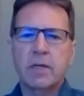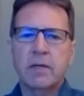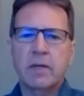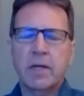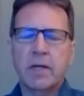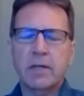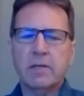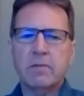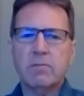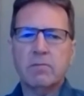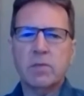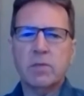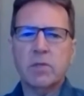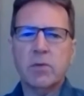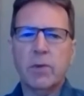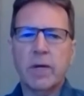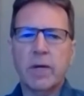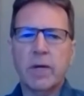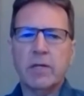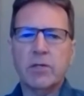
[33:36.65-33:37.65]
That's
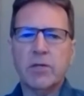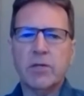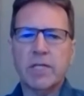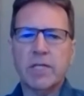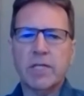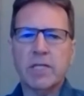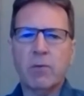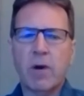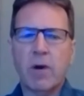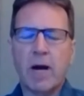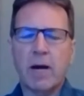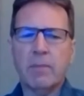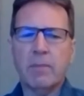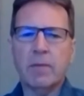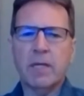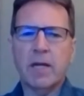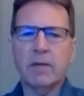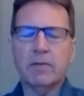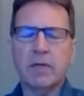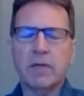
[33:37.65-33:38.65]
quite interesting. What
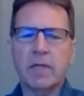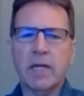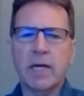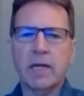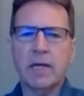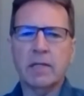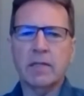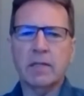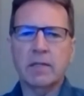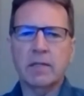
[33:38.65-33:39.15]
happened after that?